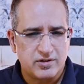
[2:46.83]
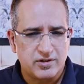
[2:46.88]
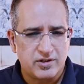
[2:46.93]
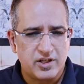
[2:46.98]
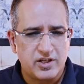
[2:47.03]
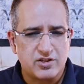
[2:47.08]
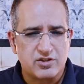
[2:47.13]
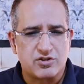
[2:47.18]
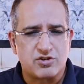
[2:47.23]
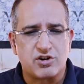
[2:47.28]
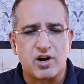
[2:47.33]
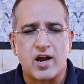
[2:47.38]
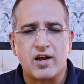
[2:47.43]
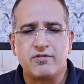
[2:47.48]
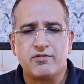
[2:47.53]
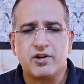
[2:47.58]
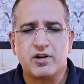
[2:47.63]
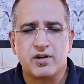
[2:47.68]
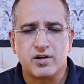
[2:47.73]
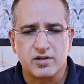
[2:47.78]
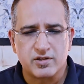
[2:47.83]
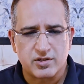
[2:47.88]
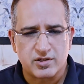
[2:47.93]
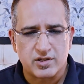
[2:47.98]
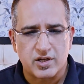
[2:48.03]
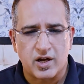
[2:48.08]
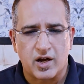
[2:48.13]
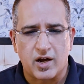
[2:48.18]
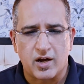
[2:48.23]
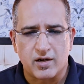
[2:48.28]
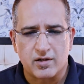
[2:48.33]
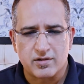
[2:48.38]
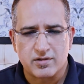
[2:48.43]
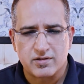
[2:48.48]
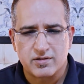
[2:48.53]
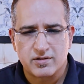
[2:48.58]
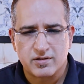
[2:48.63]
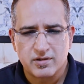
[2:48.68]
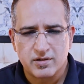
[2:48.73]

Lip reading: these driverless cars.